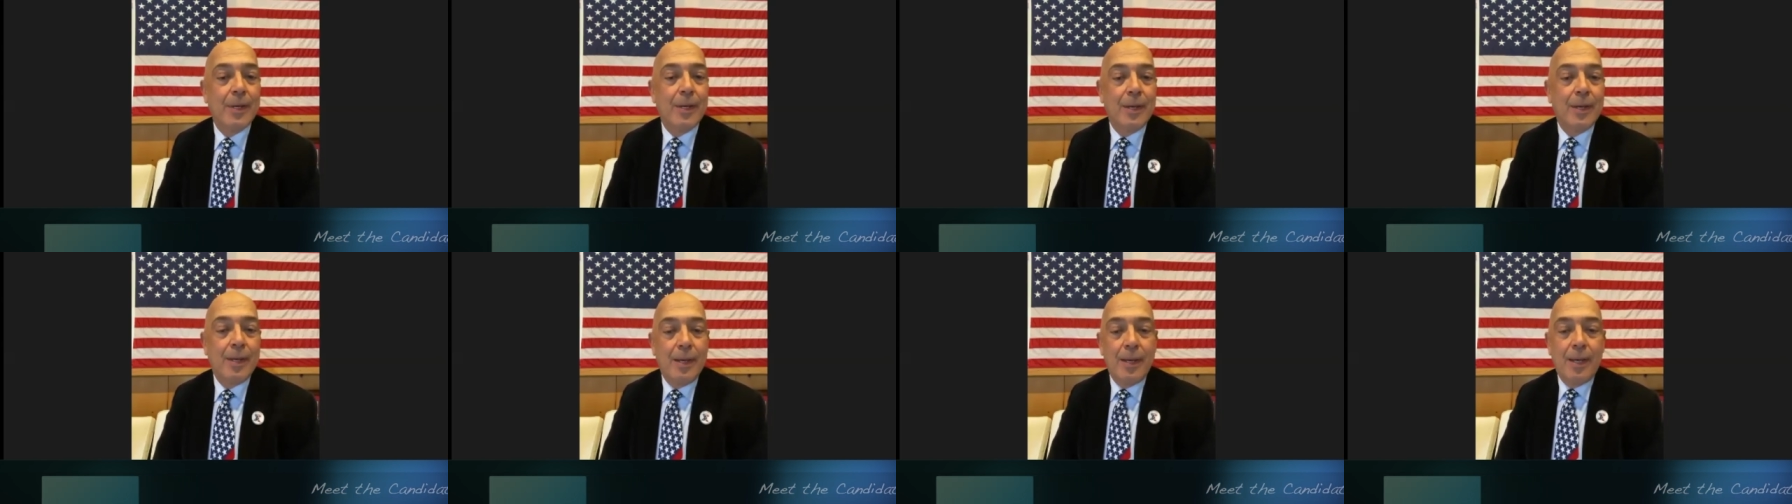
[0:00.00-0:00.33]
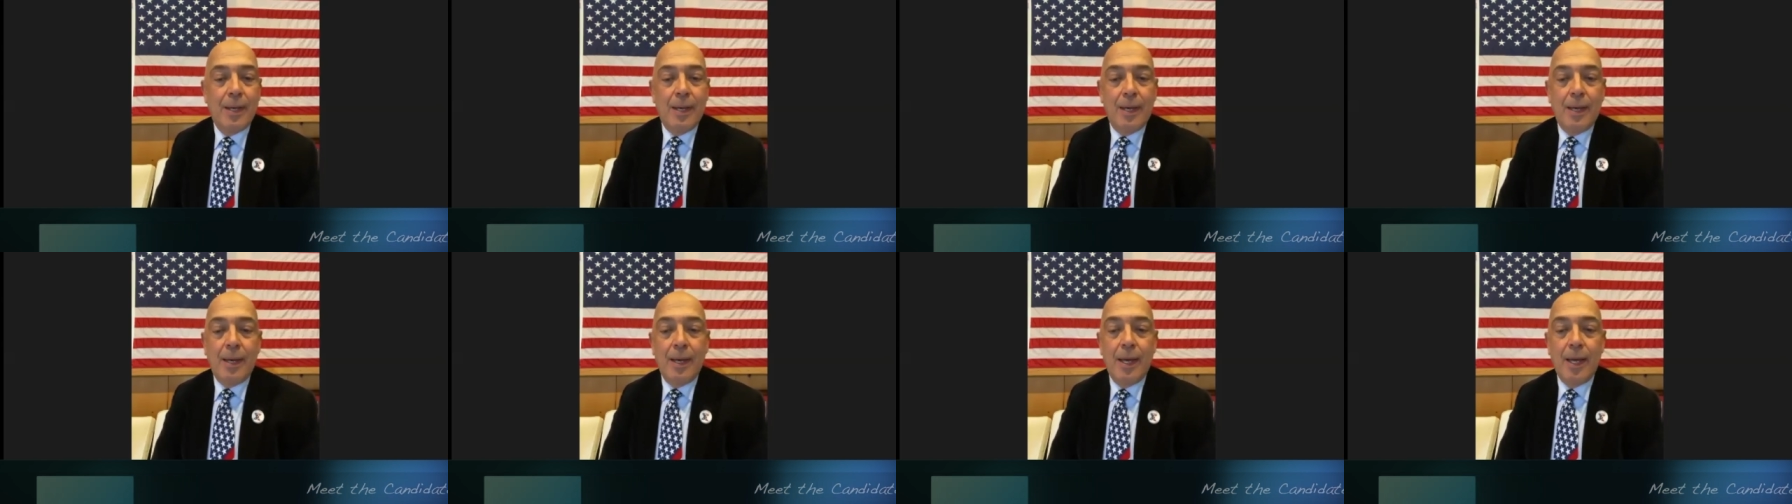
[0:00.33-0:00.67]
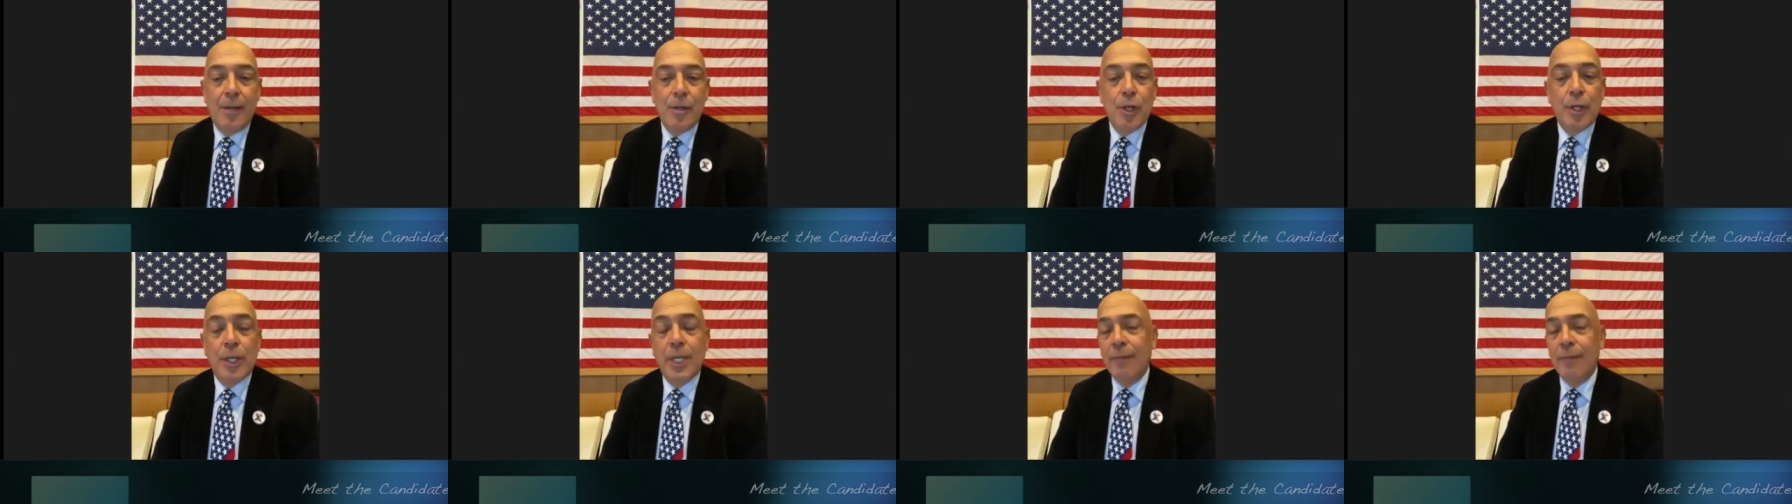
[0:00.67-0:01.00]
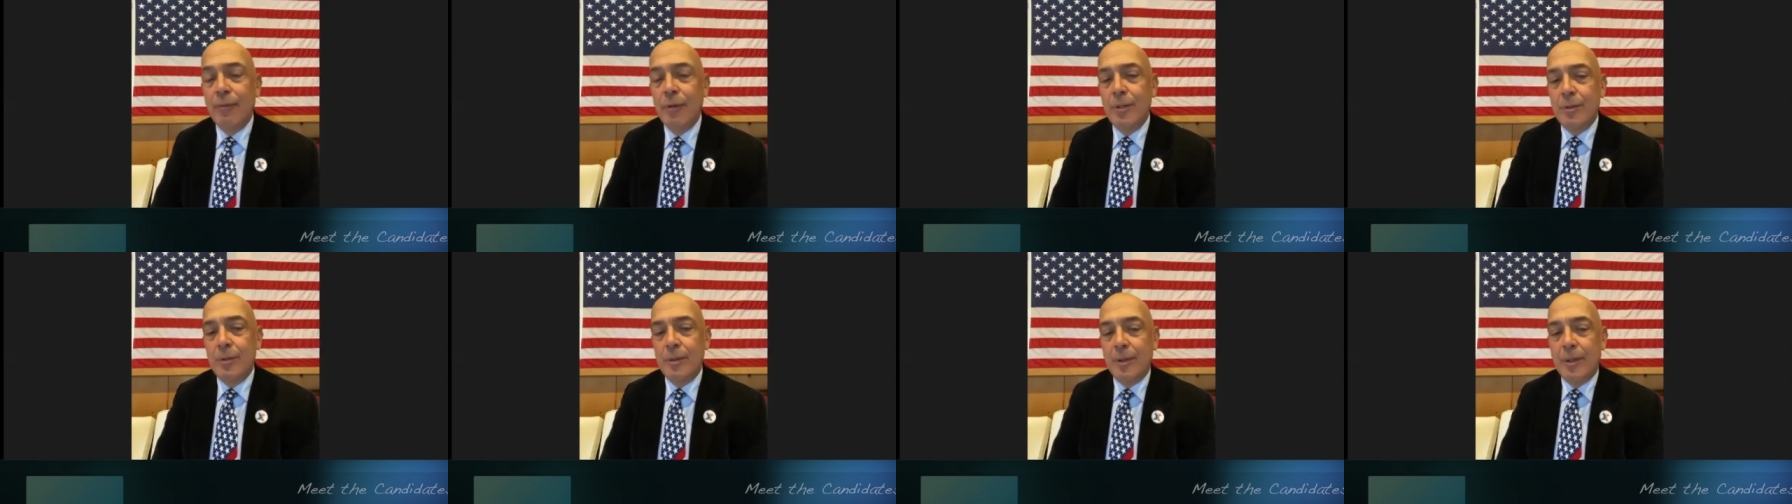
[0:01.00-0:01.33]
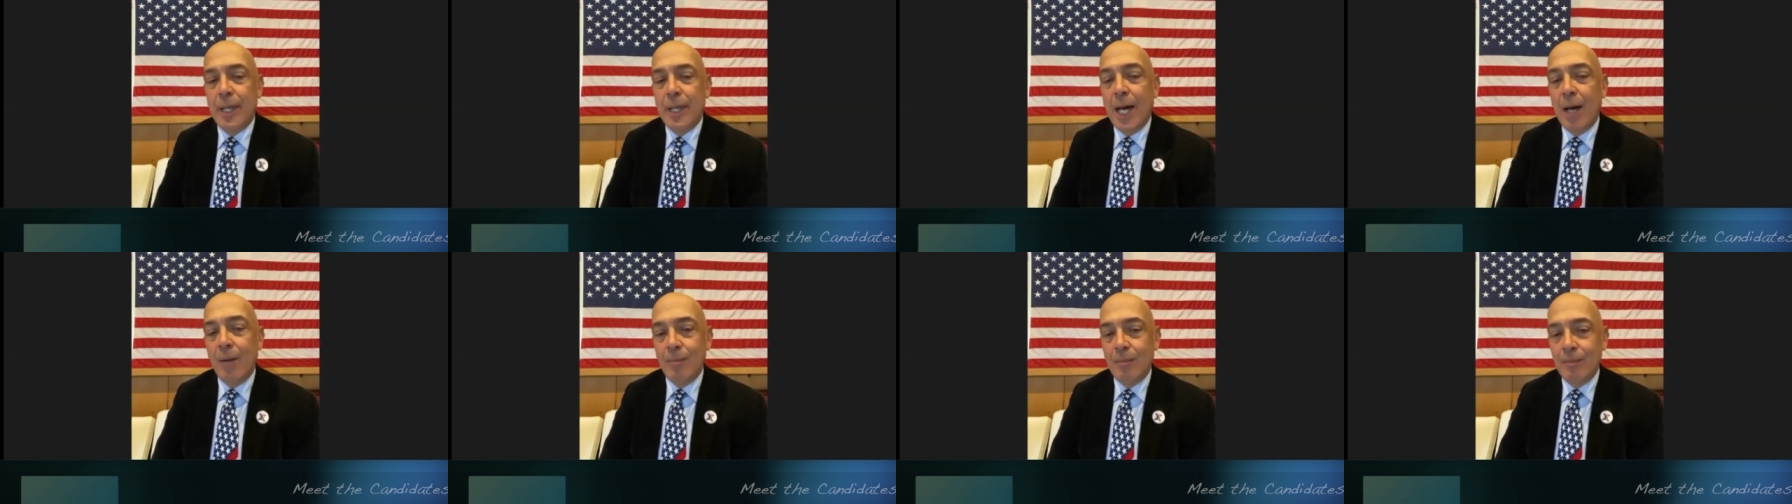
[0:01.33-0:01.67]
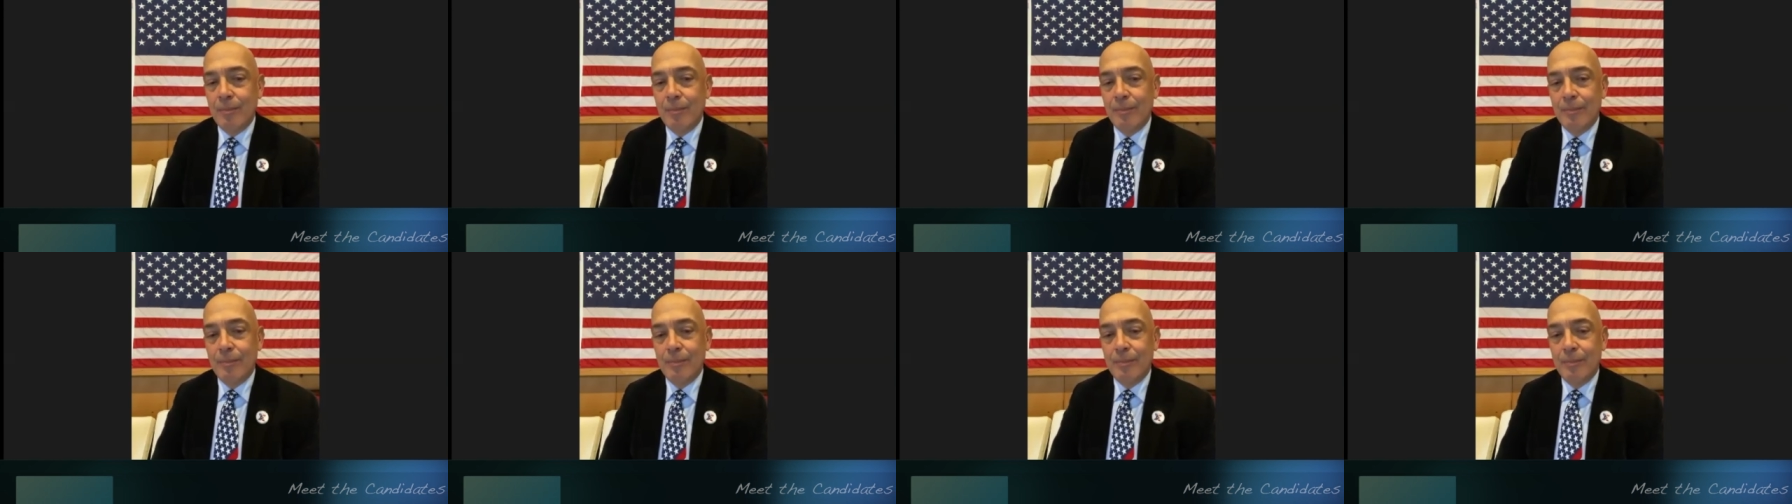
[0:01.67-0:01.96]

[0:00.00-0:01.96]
Yeah. And you're giving them